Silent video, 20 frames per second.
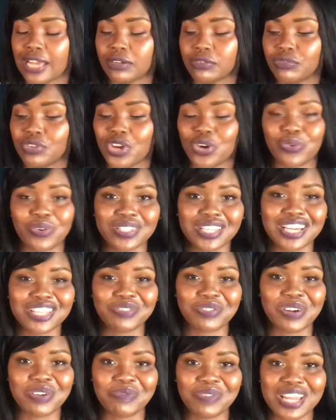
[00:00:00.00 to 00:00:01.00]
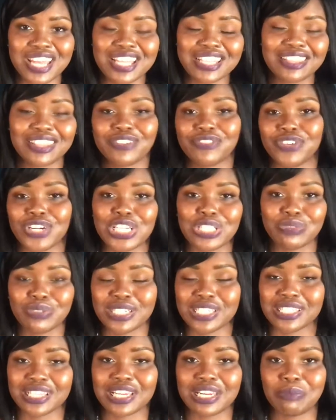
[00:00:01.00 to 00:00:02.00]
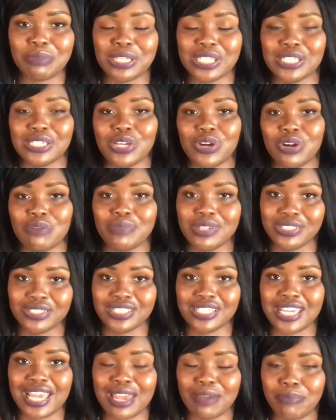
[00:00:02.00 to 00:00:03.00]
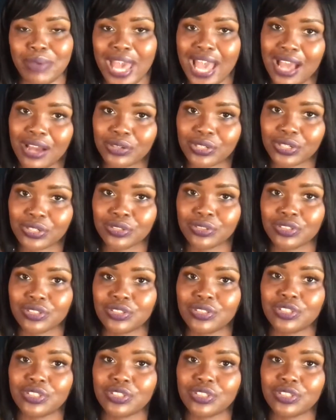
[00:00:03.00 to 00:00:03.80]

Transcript: I don't know where the other one went. The first one is going to be the Laura Mercier powder,